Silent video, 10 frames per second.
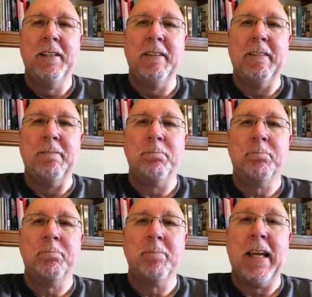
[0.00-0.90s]

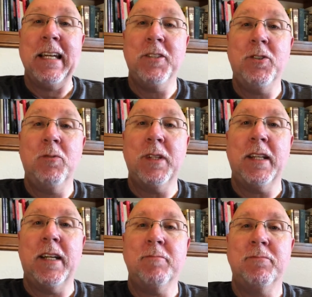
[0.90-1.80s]
How you doing with
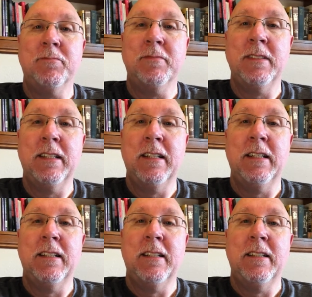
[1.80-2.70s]
that?
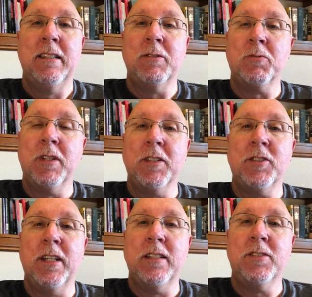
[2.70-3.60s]
That was one of the
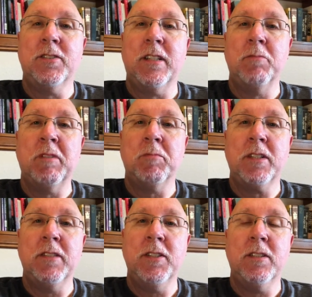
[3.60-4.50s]
challenges I remember
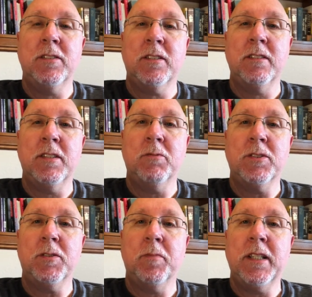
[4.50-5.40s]
giving you Sunday,
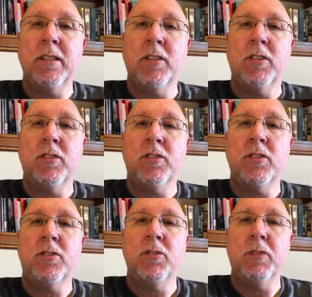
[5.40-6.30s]
was to begin to
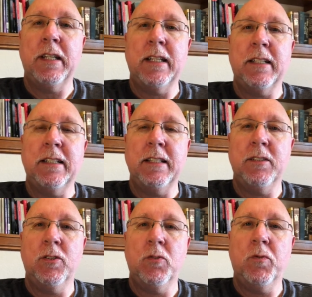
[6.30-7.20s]
do that. And I
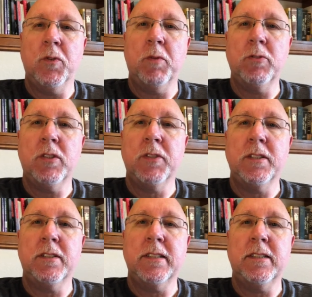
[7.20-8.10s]
know for most of
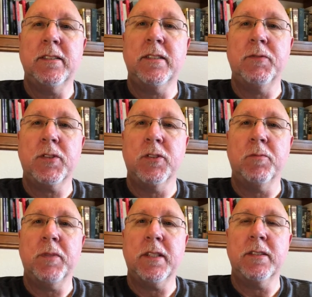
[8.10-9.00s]
us this is
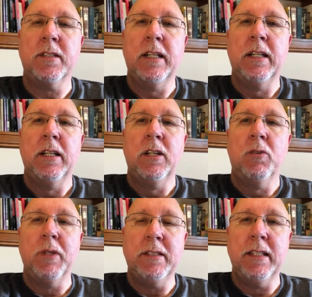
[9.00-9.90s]
difficult, because
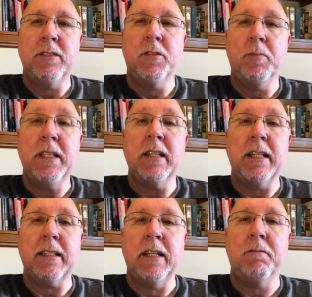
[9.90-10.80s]
we tend to be
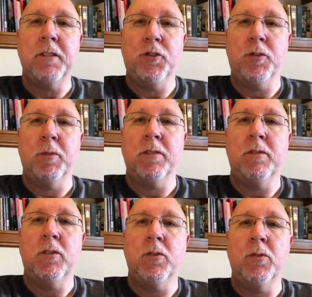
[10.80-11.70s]
like that fisherman
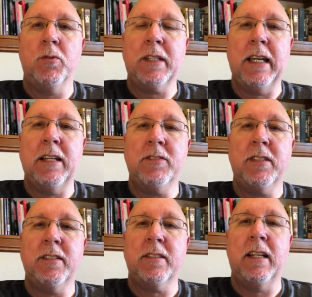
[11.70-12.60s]
who casts
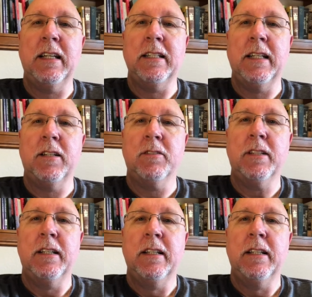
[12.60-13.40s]
his line out